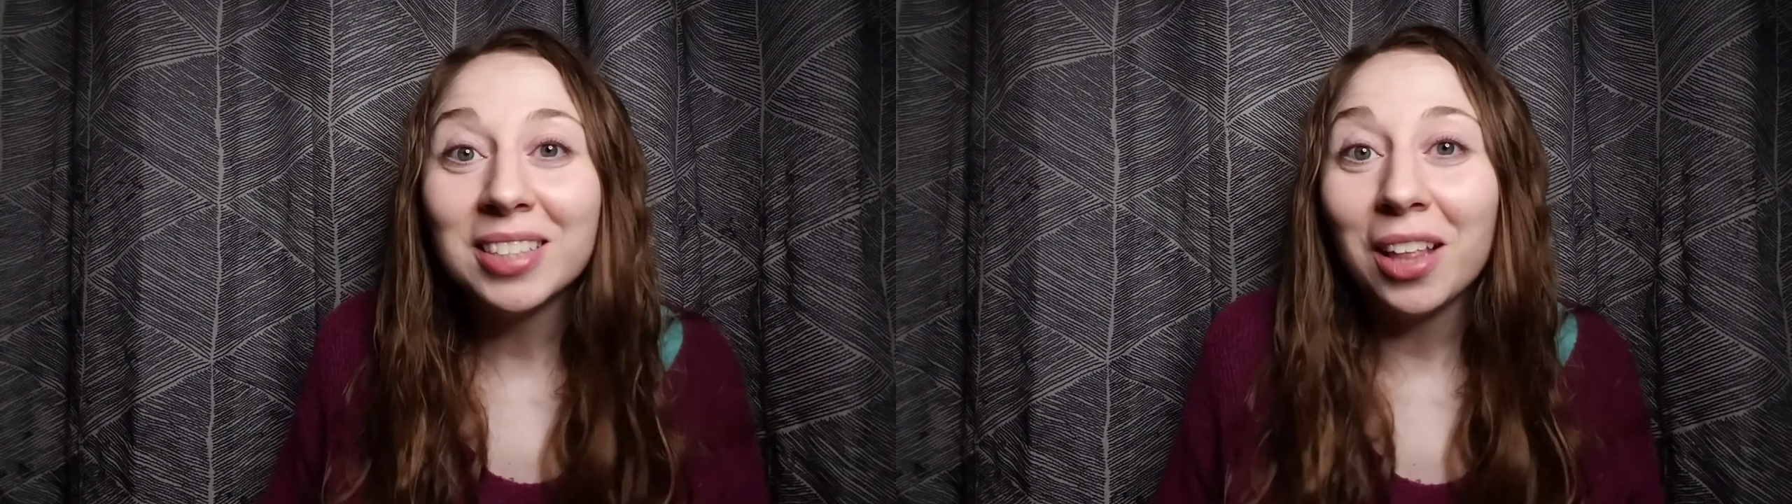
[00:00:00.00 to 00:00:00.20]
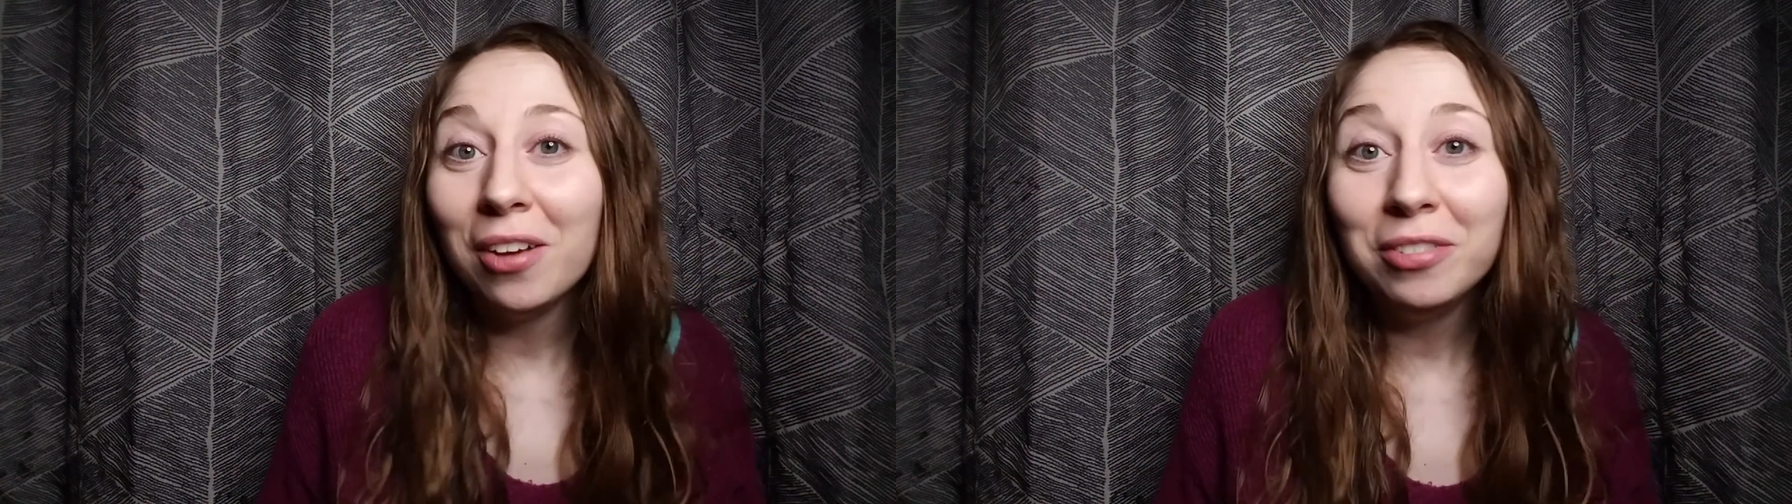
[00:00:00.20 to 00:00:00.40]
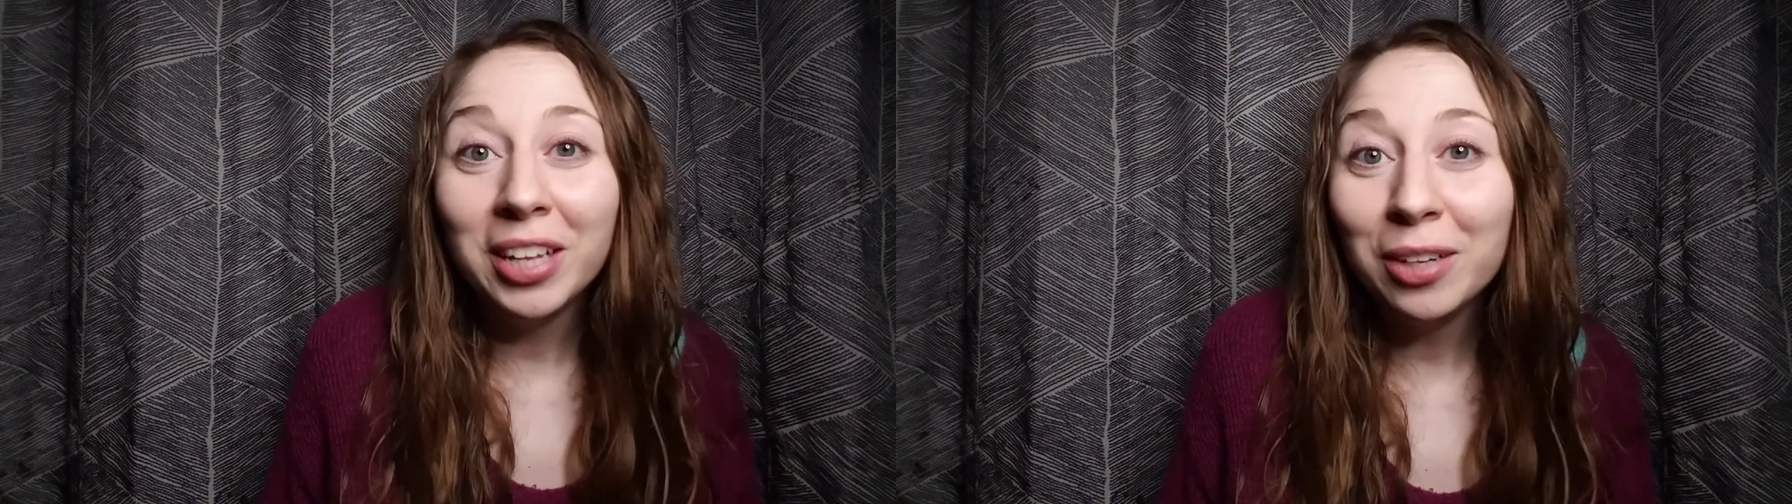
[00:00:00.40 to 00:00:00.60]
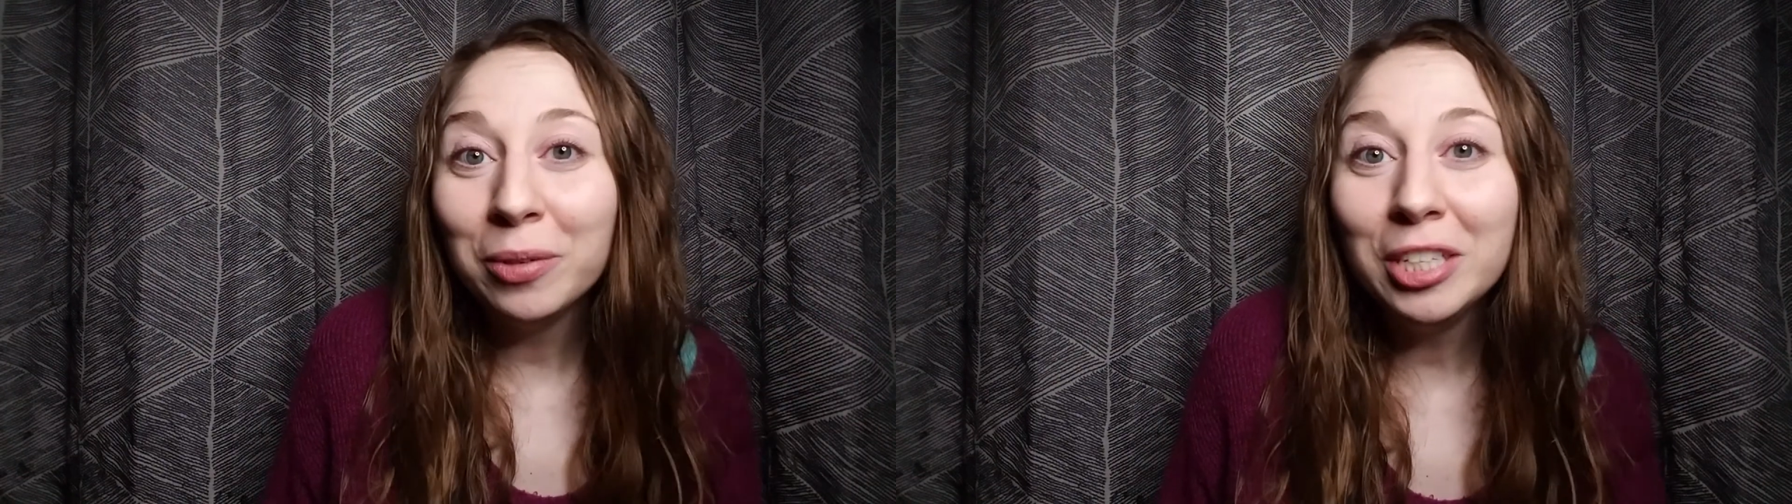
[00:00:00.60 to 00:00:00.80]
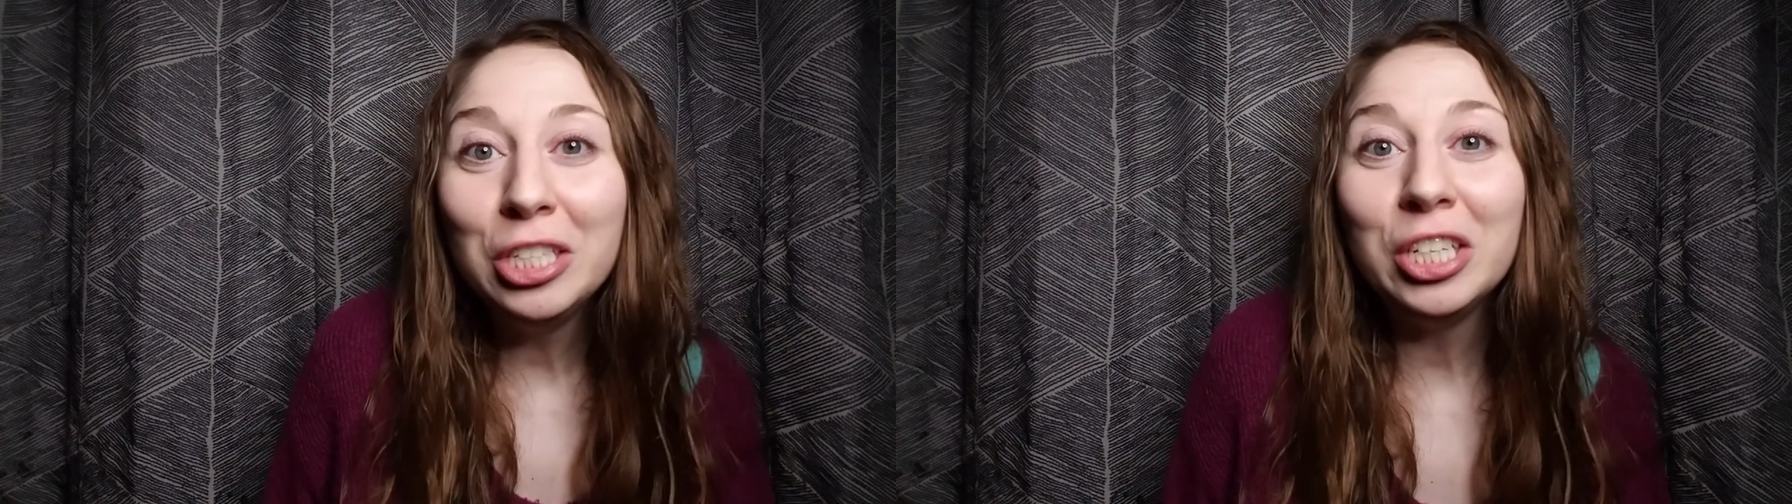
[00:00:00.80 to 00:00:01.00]
love
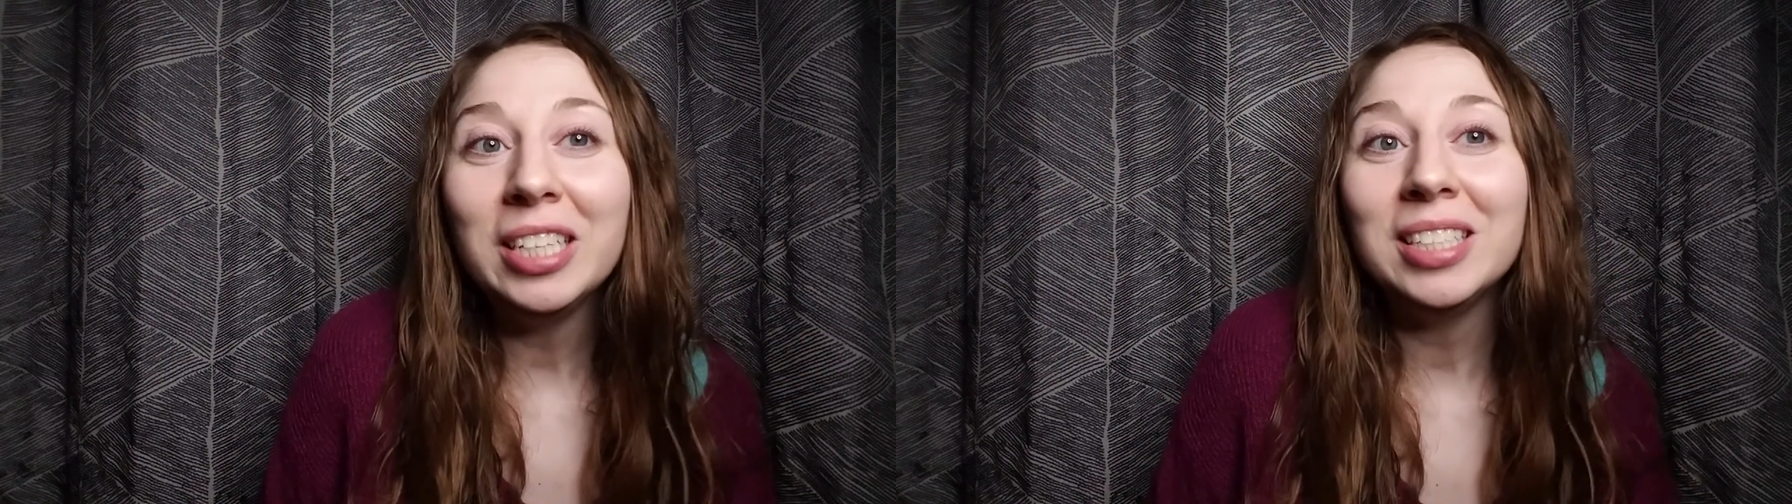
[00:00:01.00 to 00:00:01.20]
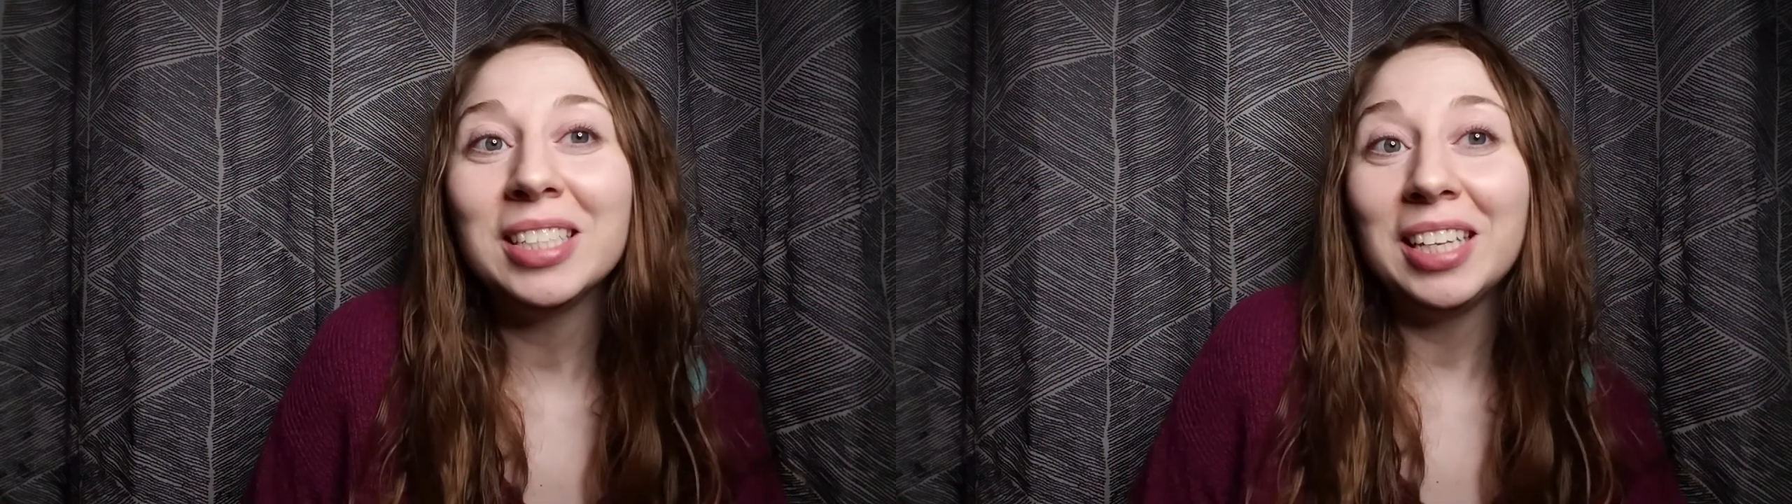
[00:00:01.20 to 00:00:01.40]
language is